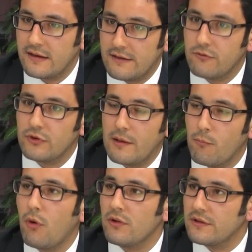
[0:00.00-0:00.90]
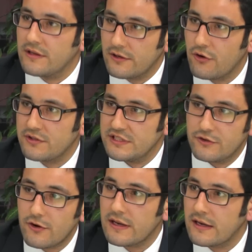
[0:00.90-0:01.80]
it would embolden the Kurds in
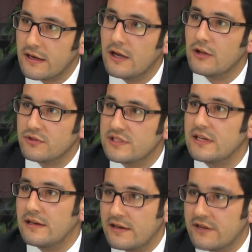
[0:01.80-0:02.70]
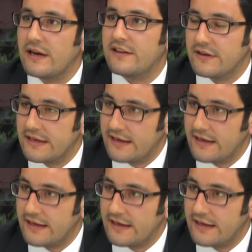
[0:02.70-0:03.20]
Turkey to seek greater